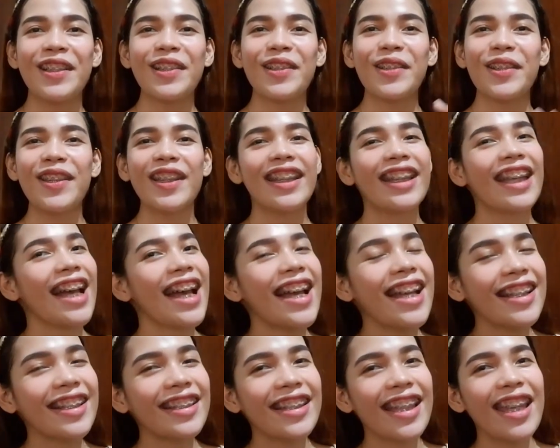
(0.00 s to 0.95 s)
So yun
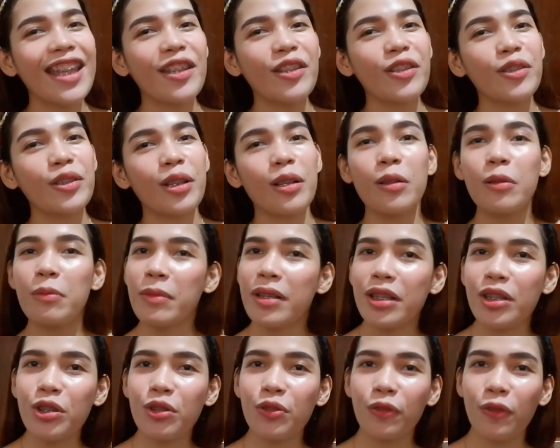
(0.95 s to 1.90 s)
guys, thank you so
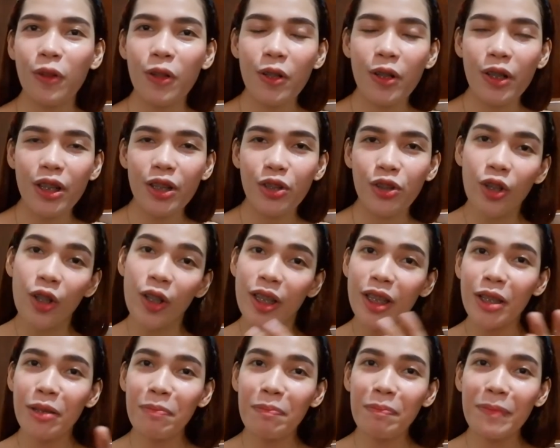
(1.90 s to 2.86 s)
much for
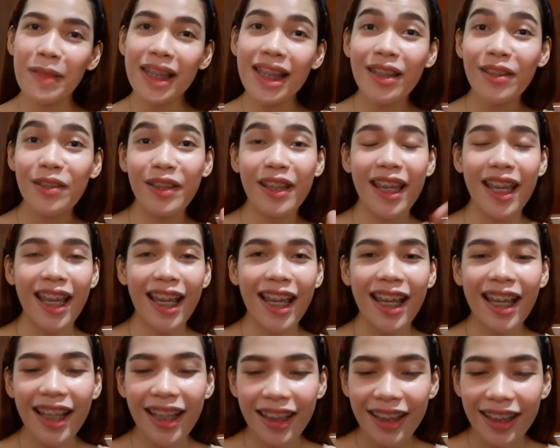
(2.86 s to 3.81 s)
joining me
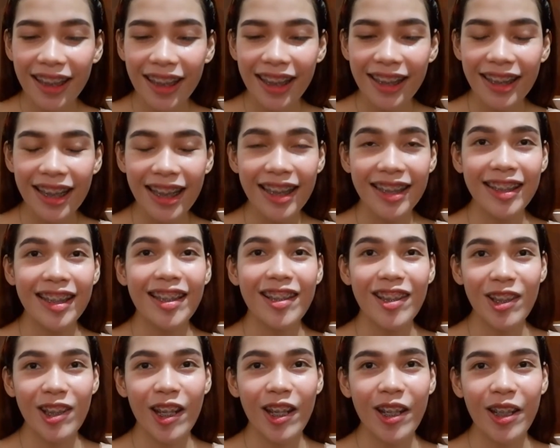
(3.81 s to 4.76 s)
today. As I
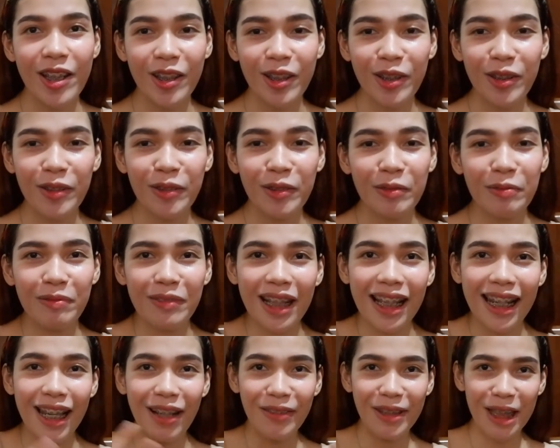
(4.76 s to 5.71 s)
share yung
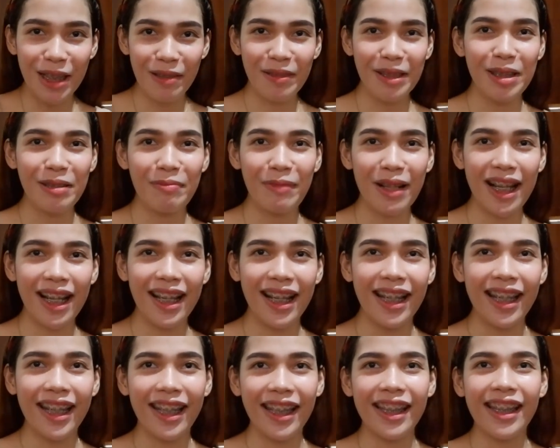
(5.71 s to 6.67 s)
halaman namin sa
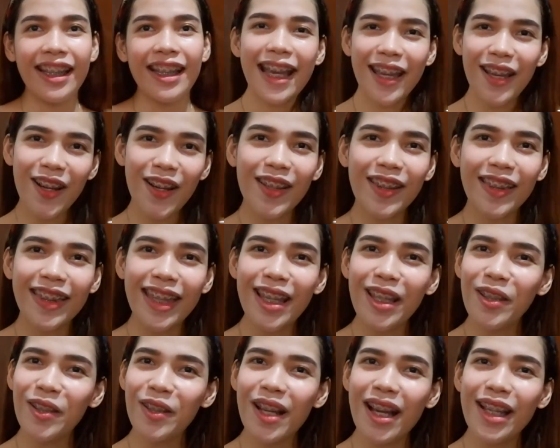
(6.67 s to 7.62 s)
bahay. Ayun,
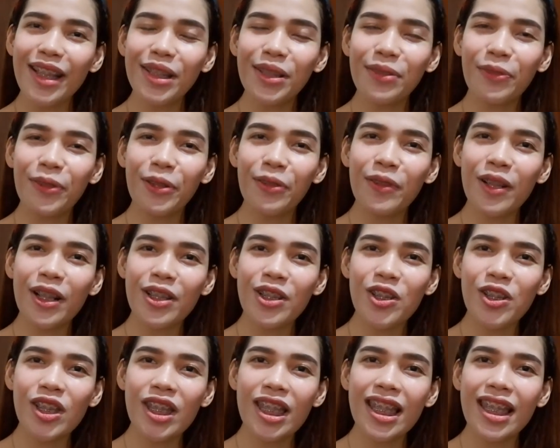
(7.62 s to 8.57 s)
thank you guys for
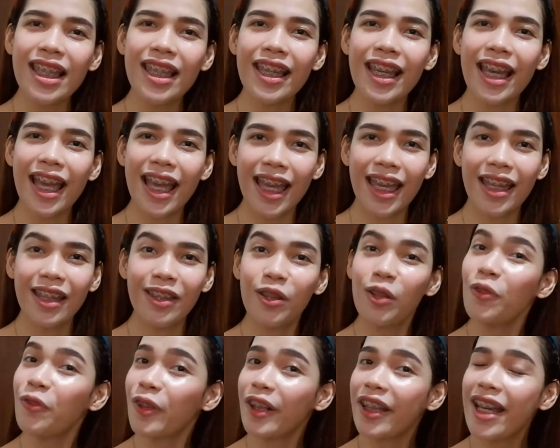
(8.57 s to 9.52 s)
watching.
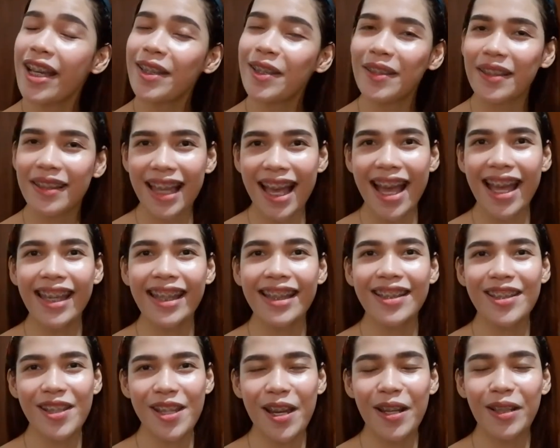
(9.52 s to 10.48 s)
And don't forget to
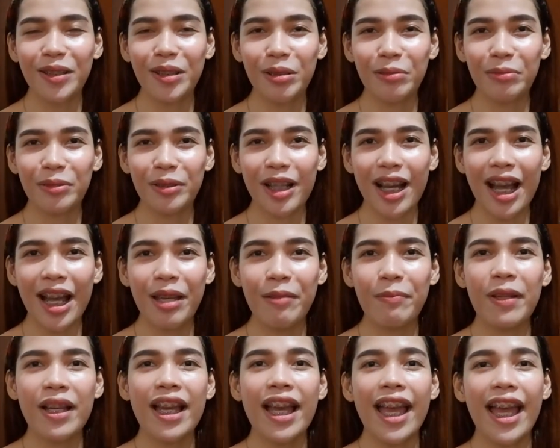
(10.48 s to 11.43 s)
like, share, and
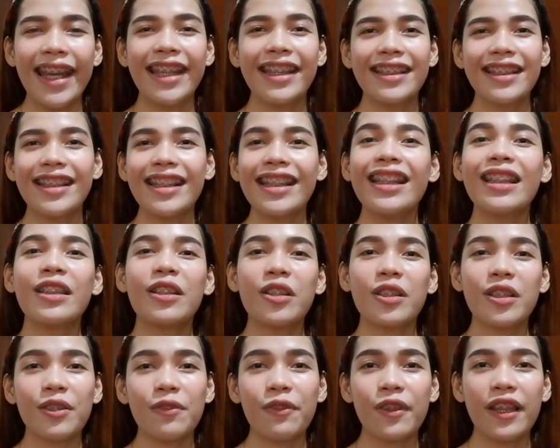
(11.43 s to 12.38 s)
subscribe. And click
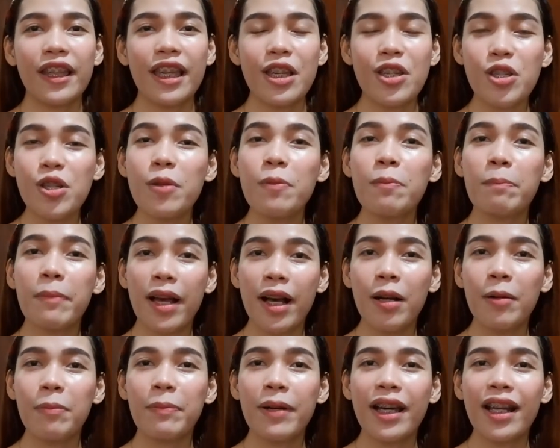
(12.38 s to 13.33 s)
the notification
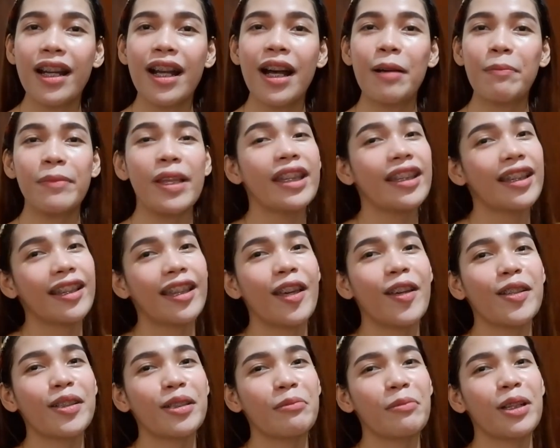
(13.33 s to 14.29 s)
bell para updated
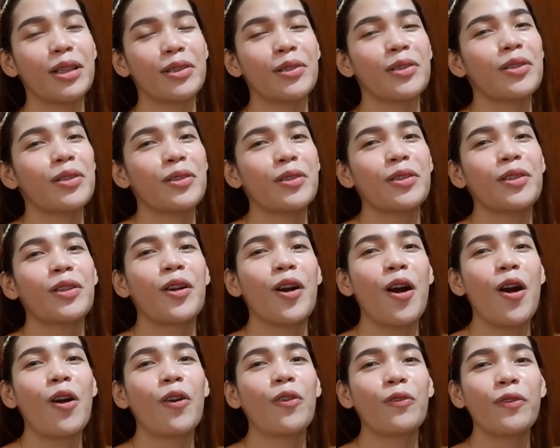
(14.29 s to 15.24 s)
kayo sa mga susunod
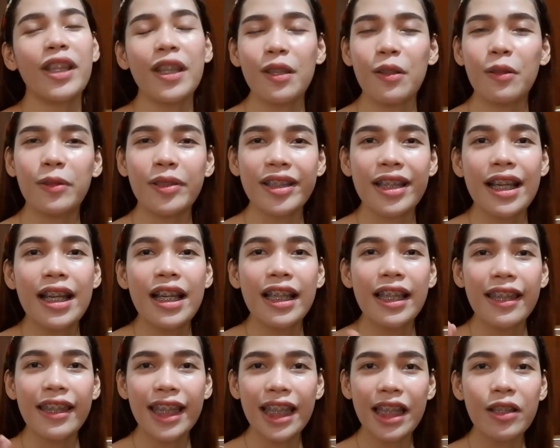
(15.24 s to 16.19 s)
kong videos.
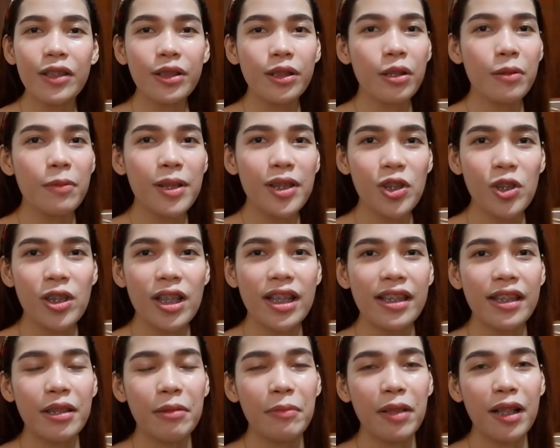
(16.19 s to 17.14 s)
Thank you so much
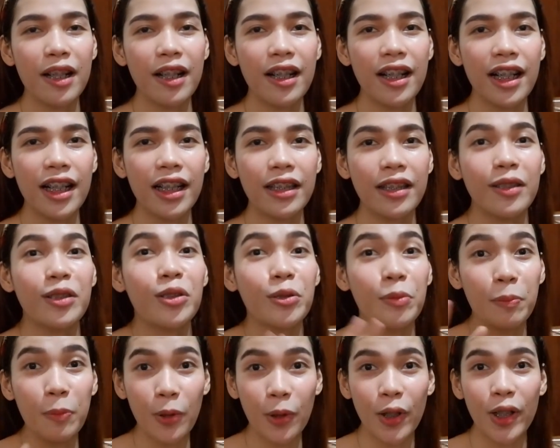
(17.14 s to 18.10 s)
din sa mga
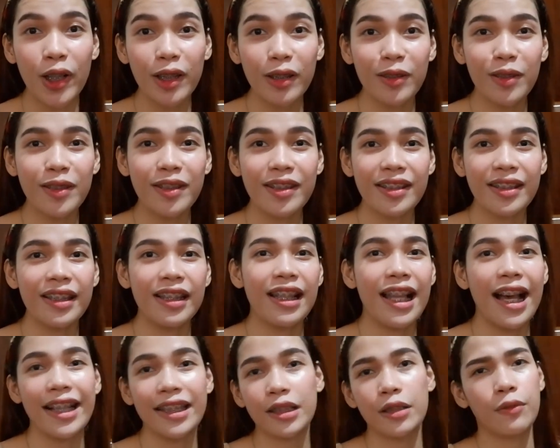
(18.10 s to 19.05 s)
nag-support dun sa
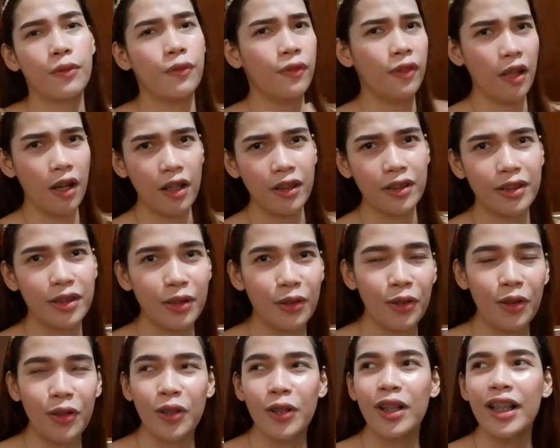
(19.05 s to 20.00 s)
last vlogs
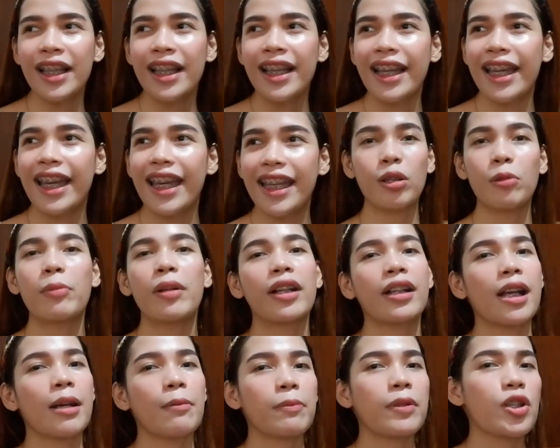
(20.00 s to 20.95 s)
ko.
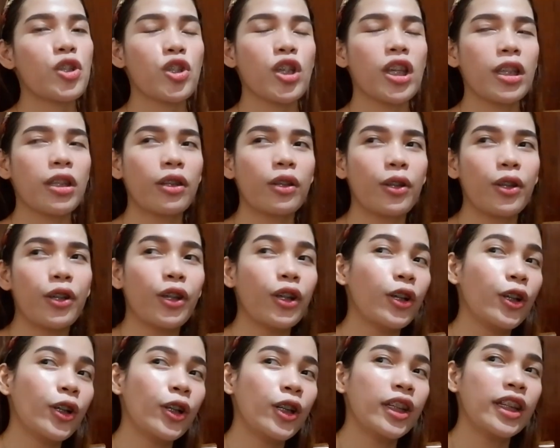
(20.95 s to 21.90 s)
Sobrang na-appreciate ko
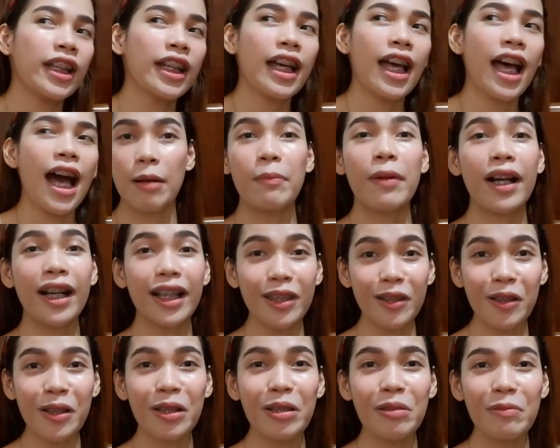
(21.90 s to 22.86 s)
yun.
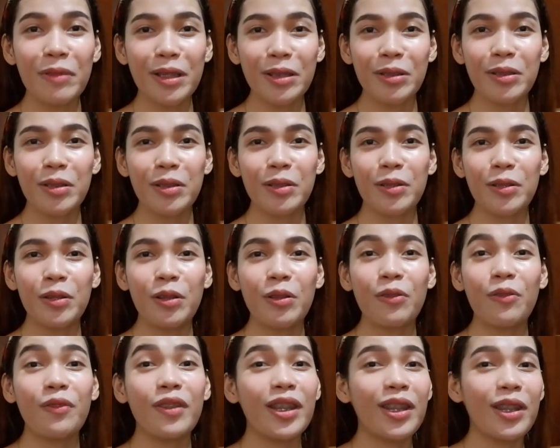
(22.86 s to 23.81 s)
Abangan nyo lang yung mga susunod
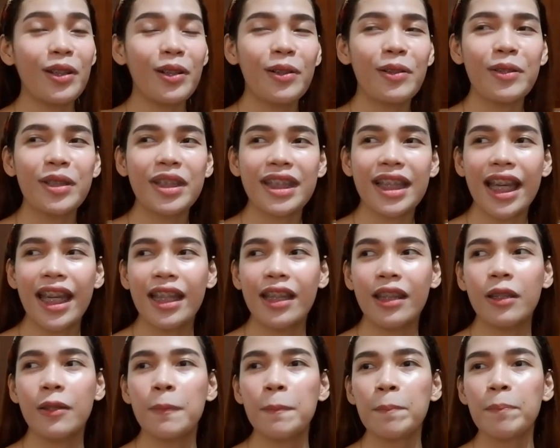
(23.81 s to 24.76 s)
kong videos.
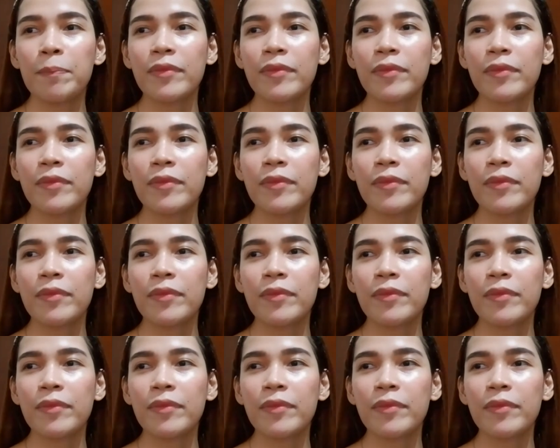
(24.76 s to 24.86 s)
And